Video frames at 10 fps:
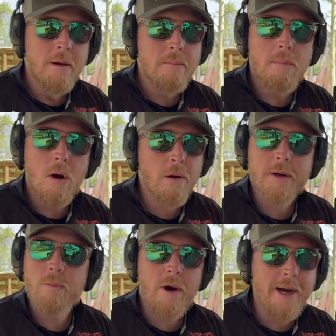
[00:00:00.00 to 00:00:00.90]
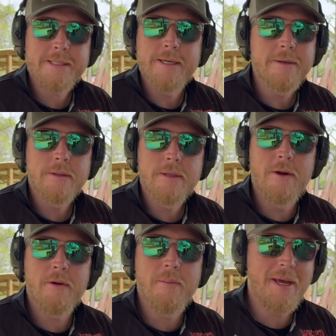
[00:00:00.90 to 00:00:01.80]
American whitetail. You know
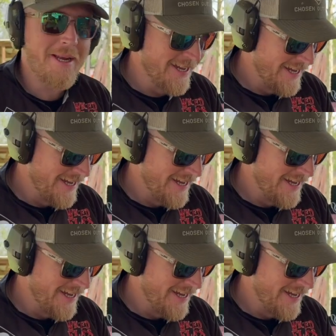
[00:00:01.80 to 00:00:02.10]
what I mean?